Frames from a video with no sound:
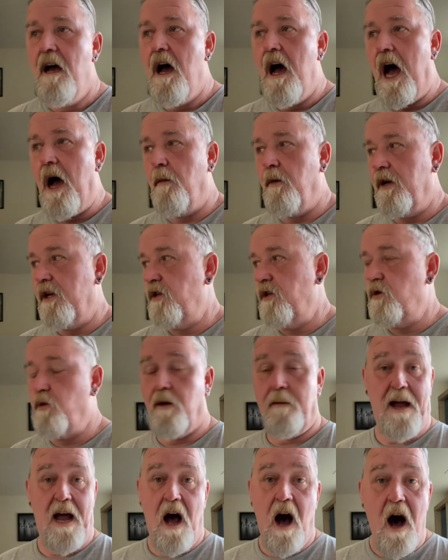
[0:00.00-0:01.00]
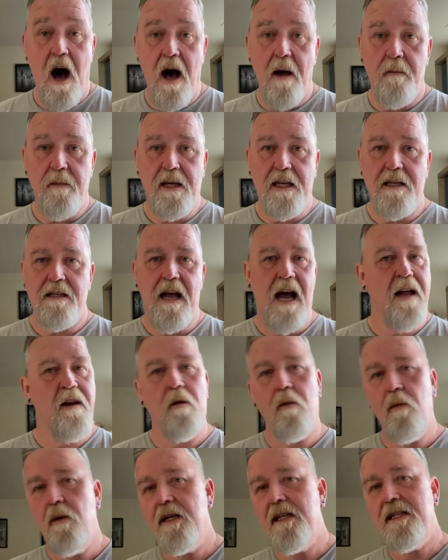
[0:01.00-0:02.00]
I want to enjoy my hobbies. I
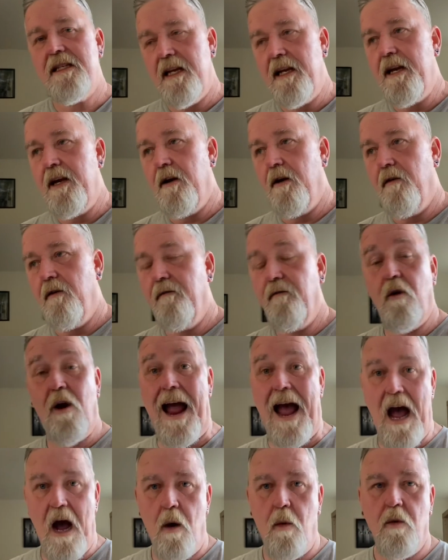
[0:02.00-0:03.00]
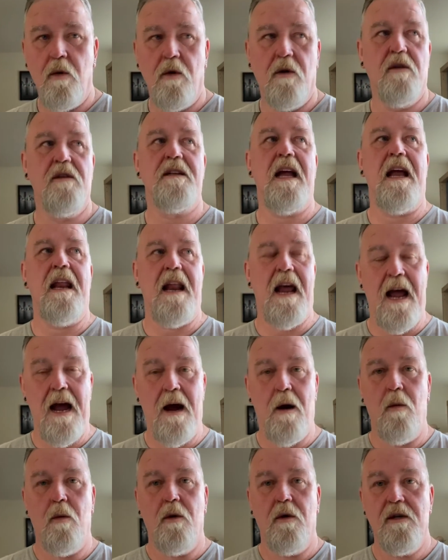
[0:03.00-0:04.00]
don't want to sit here for hours and
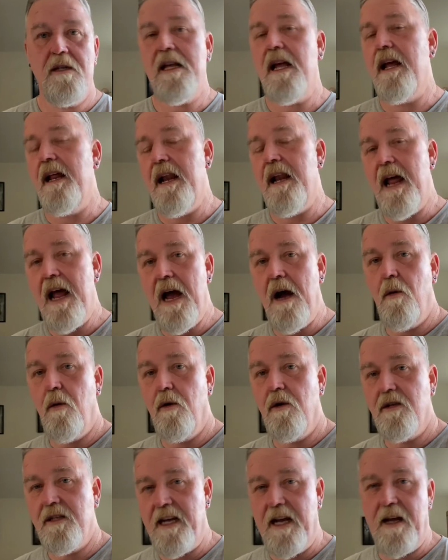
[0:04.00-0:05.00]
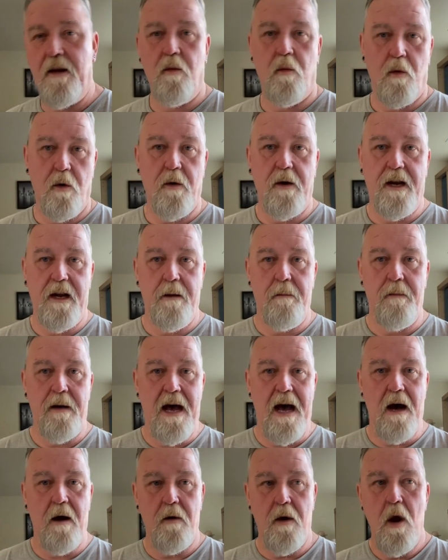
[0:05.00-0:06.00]
hours and hours and worry
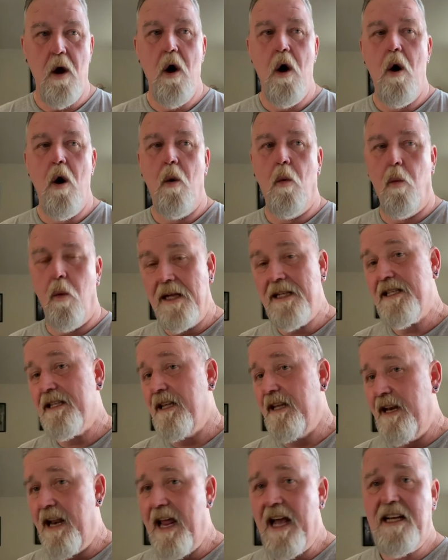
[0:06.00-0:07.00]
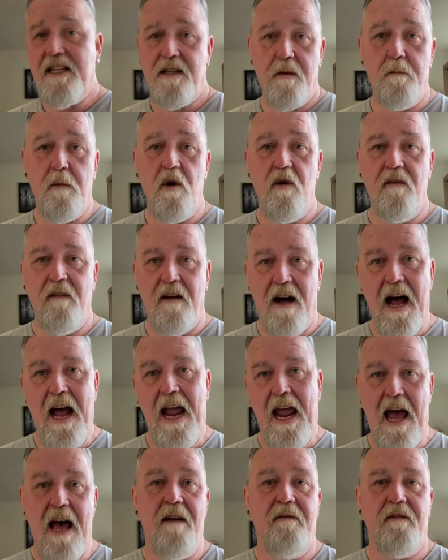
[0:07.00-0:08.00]
about what's the next move I
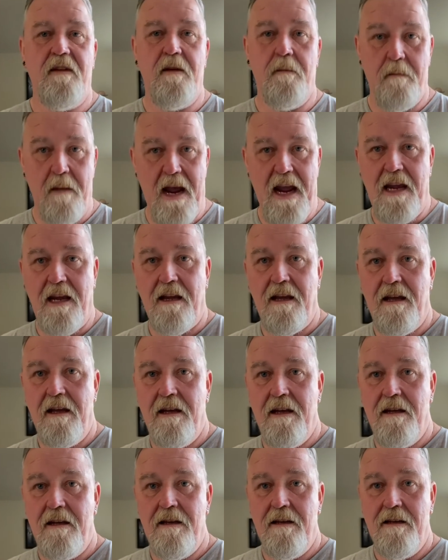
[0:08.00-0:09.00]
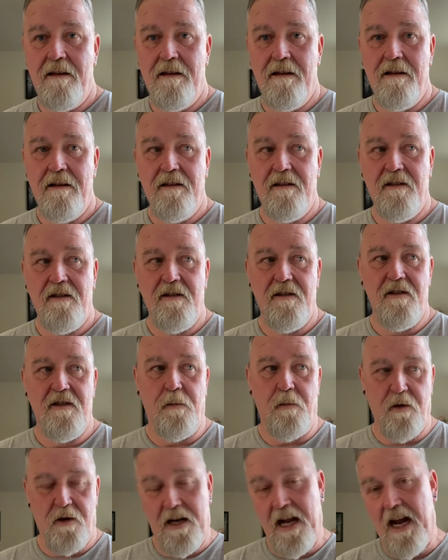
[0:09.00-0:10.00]
have to make to
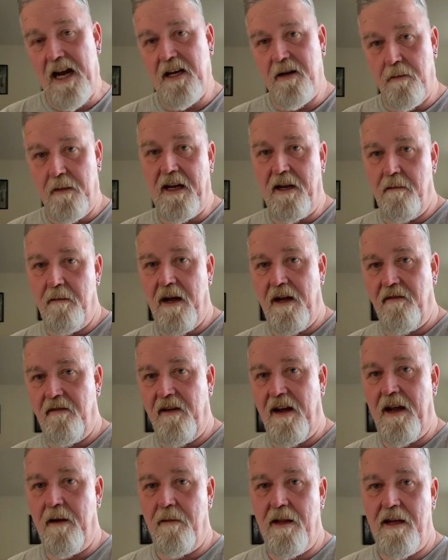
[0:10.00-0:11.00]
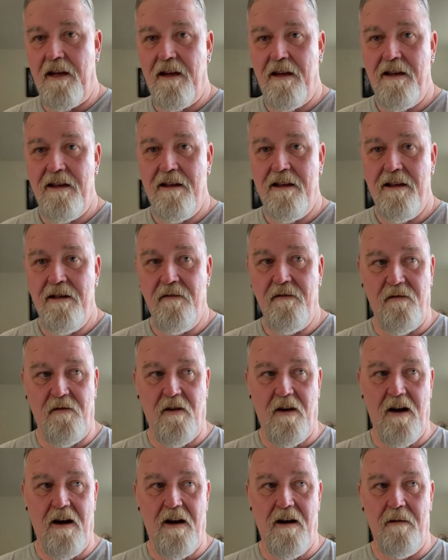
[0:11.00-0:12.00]
protect me and my family
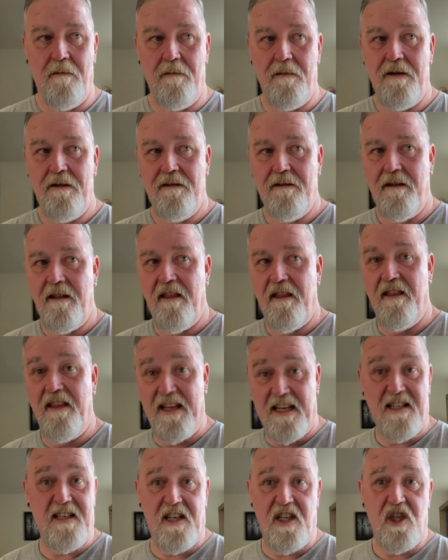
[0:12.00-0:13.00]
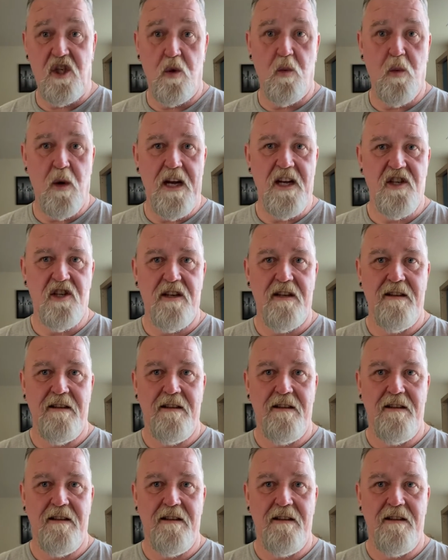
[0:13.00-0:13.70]
from this situation.